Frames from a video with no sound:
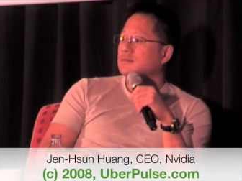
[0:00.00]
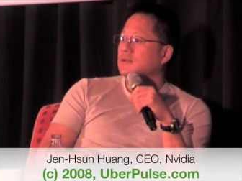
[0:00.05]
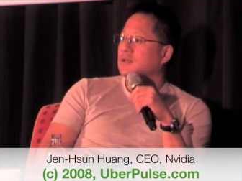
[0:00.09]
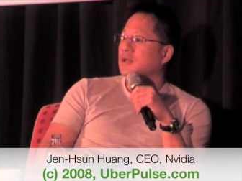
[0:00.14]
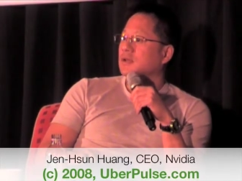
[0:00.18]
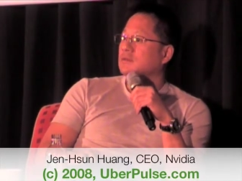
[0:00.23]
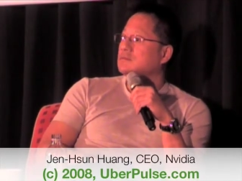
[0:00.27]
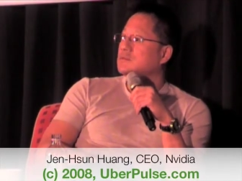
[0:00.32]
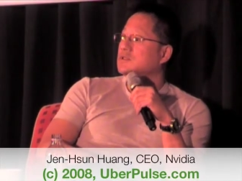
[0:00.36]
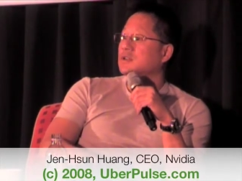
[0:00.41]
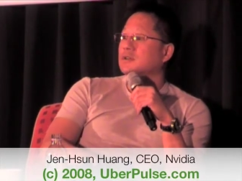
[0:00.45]

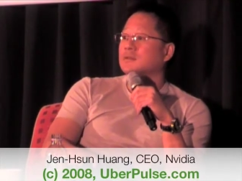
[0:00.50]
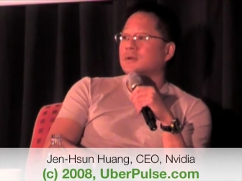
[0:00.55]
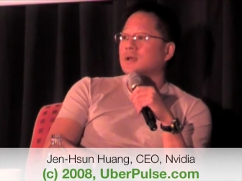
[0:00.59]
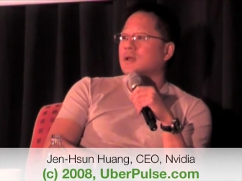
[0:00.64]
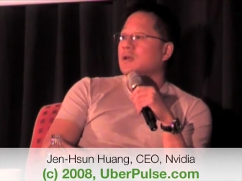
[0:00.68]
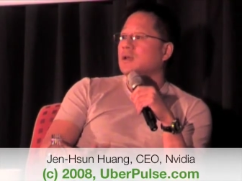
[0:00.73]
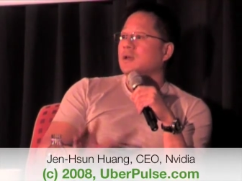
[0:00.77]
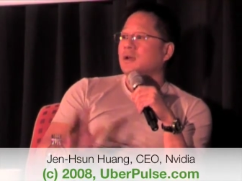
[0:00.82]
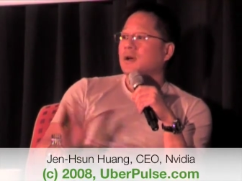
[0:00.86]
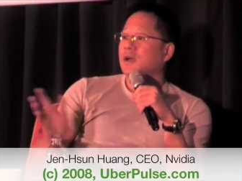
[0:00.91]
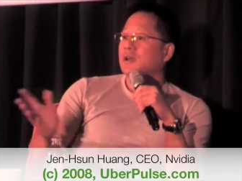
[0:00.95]
Okay, so
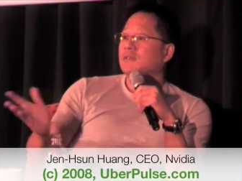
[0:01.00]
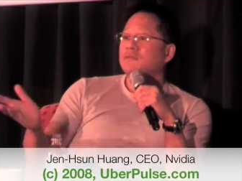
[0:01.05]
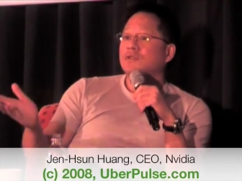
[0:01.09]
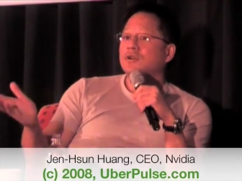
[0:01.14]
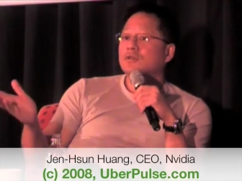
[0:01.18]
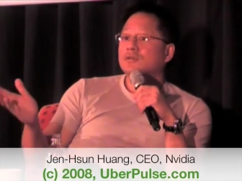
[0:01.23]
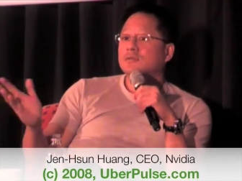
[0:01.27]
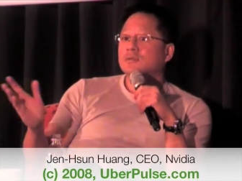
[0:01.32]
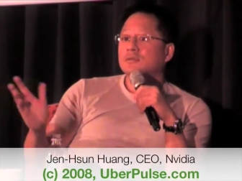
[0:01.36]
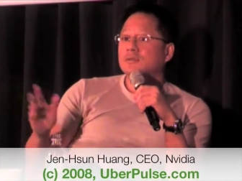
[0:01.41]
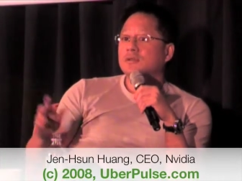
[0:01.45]
I have
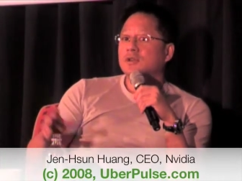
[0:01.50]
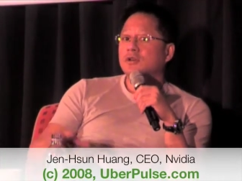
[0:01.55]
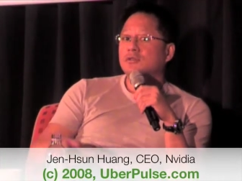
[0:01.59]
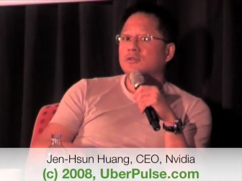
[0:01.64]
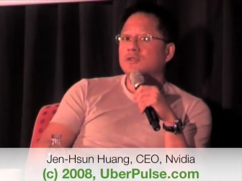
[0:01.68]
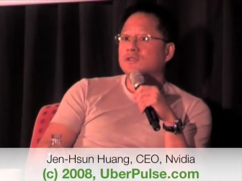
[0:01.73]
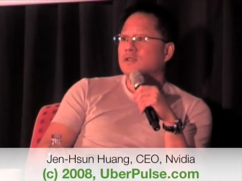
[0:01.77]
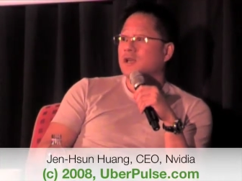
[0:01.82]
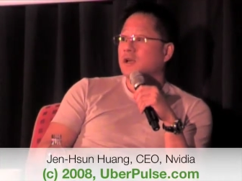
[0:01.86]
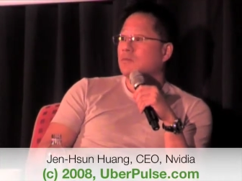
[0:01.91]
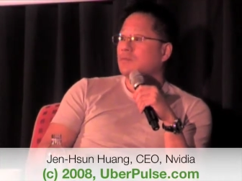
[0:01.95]
no,
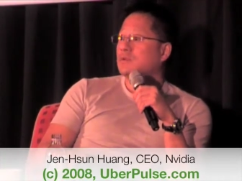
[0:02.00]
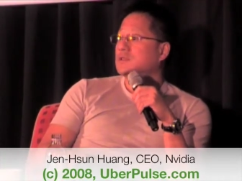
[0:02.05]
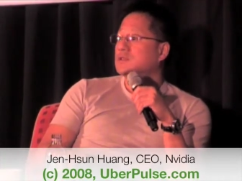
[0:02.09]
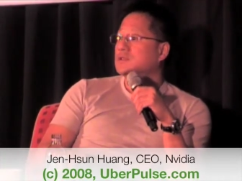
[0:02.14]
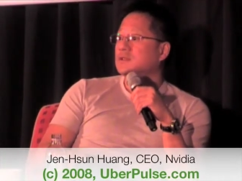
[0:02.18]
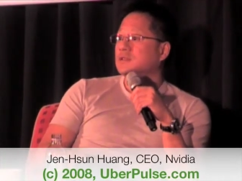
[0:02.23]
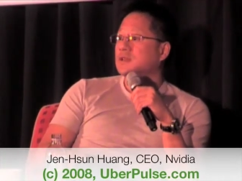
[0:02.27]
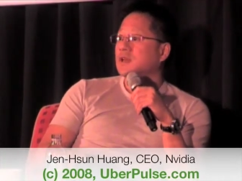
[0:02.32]
no designs